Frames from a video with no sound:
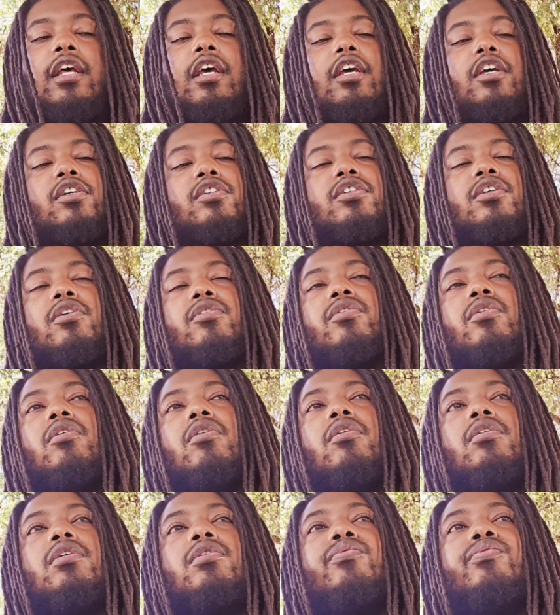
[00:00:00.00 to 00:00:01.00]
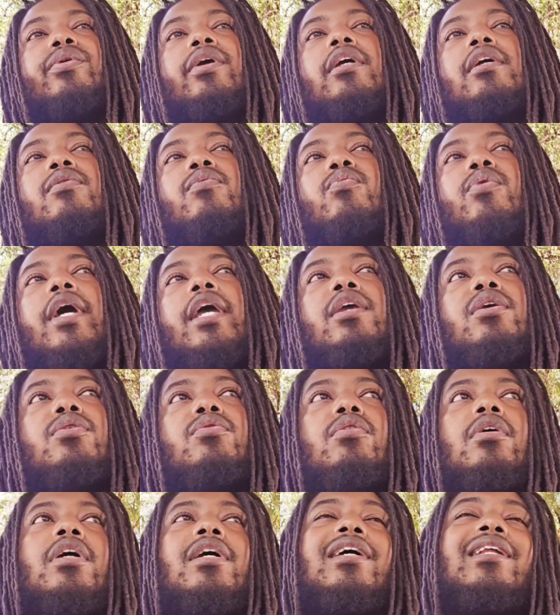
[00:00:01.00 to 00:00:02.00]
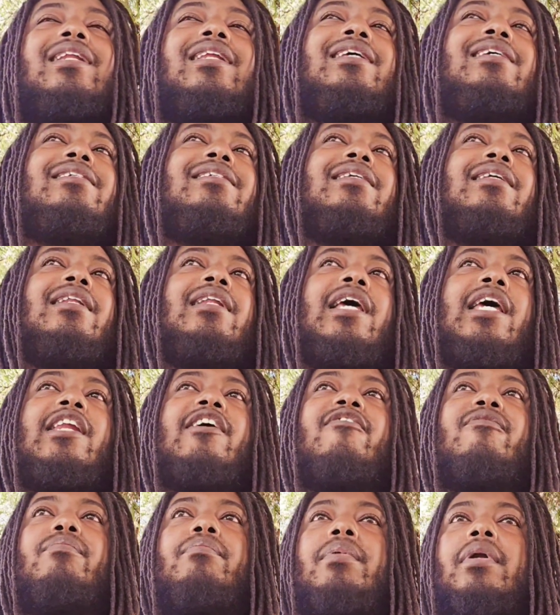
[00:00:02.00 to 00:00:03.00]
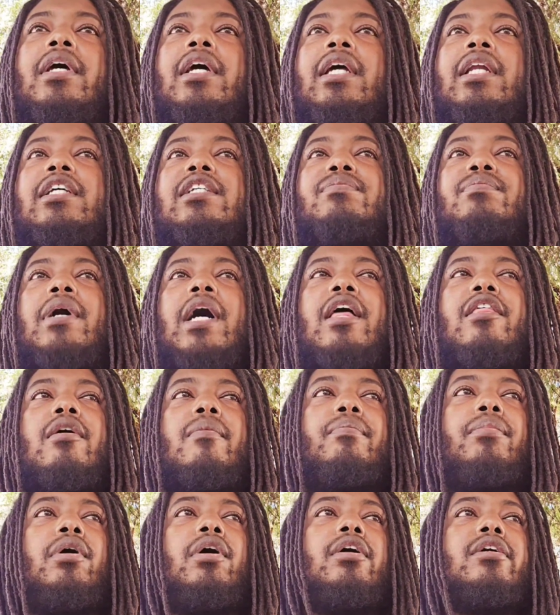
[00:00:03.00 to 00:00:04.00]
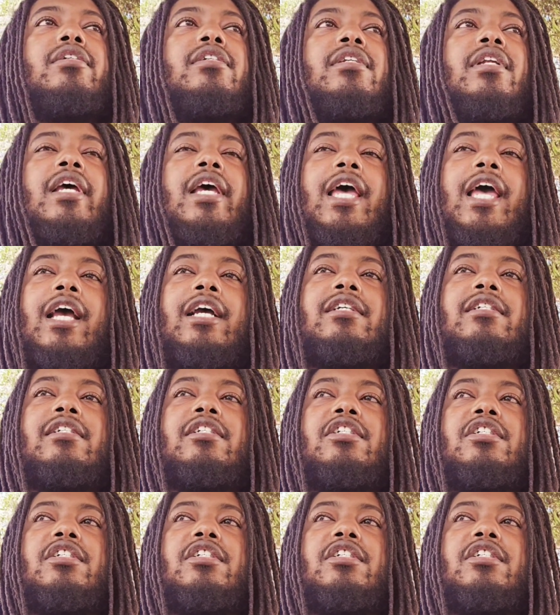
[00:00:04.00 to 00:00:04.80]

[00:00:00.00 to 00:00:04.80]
So the only way you can cleanse the land of blood is by the person that actually